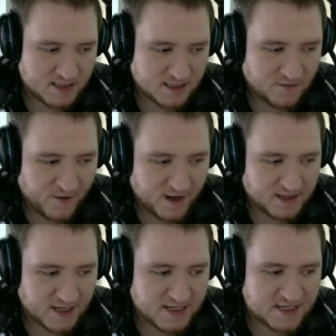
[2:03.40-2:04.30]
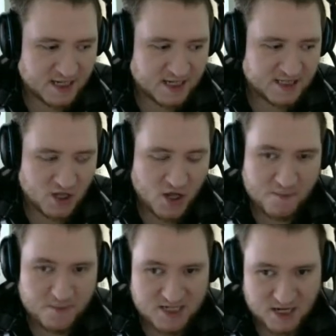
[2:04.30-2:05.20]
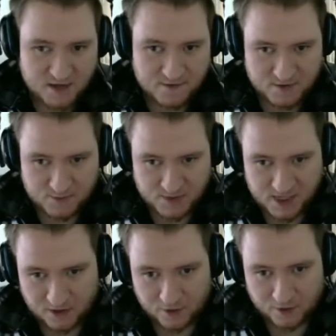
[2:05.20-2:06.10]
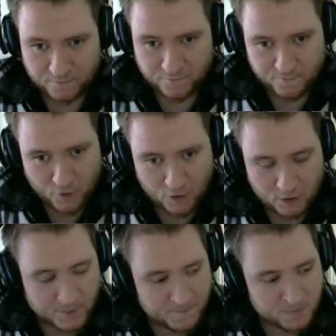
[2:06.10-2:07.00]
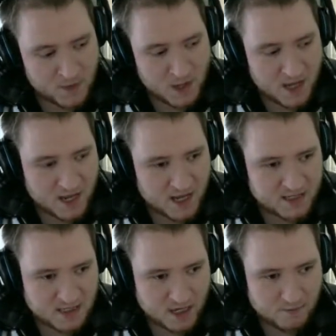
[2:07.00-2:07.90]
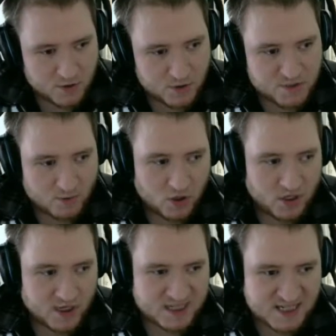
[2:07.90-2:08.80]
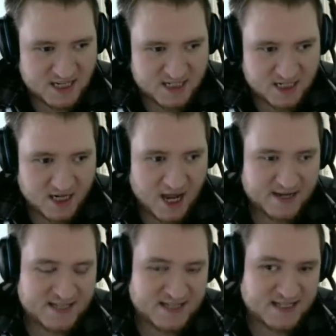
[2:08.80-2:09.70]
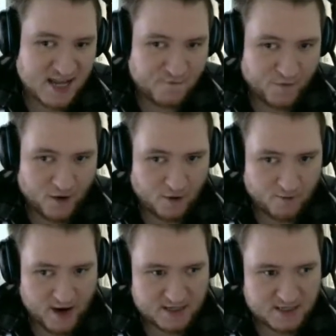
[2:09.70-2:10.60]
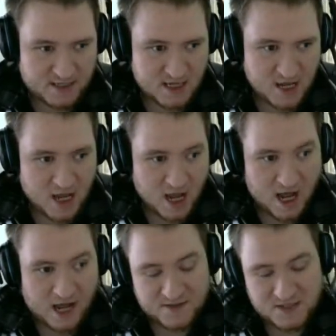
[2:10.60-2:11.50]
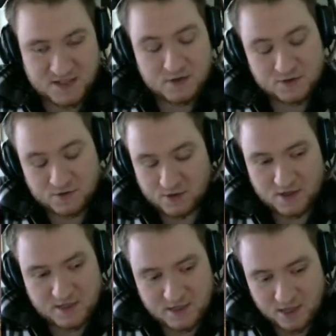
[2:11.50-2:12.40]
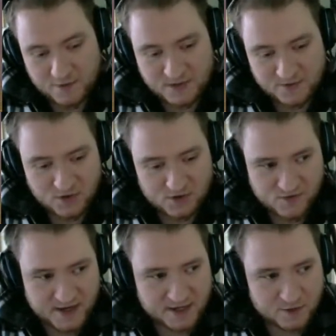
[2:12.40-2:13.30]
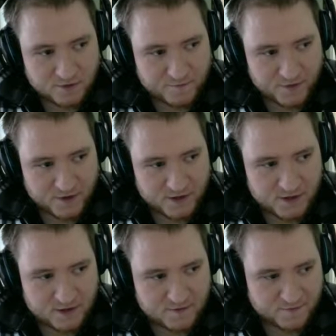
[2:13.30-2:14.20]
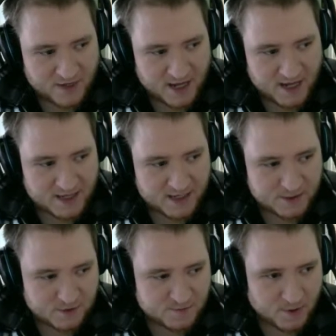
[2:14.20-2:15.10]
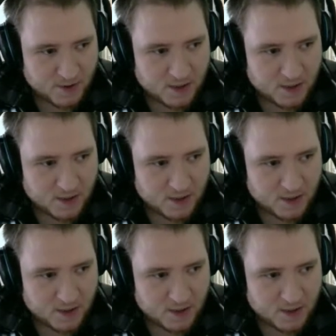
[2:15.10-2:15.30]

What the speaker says: the fact that it can take 30% of someone's health off from full, it's a much more consistent and safer harass. And the slow is of course really good for getting kills, but